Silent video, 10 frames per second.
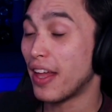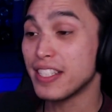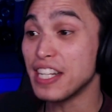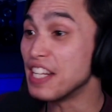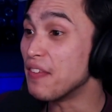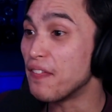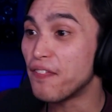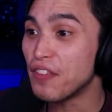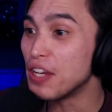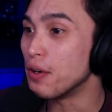didn't even
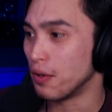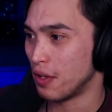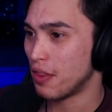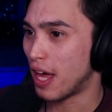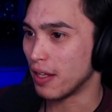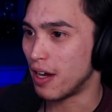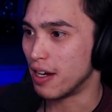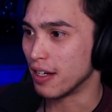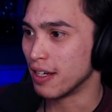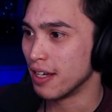feel that long.